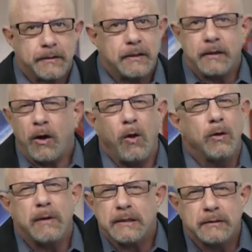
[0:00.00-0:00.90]
then all
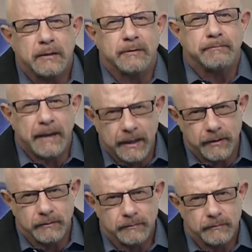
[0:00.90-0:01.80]
the rest doesn't
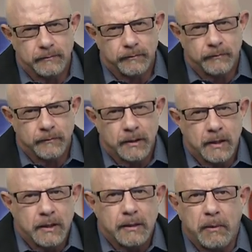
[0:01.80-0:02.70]
matter.
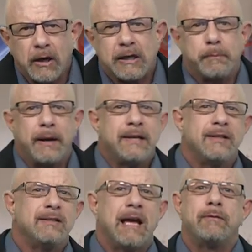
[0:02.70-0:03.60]
The marketplace
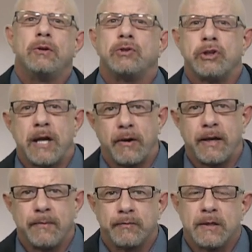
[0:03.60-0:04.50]
is
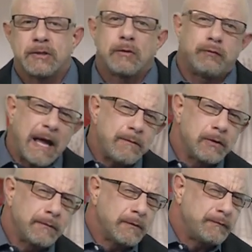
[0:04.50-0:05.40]
evolutionary,
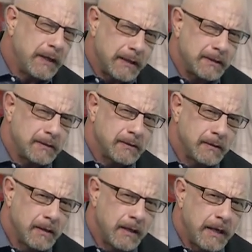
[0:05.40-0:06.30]
survival of the fittest.
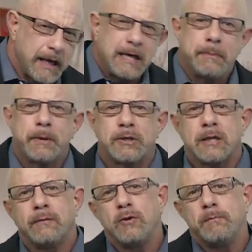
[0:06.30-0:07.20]

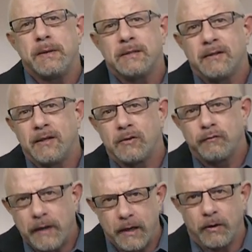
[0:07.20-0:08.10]
80% of new businesses
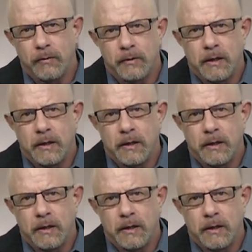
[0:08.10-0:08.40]
fail.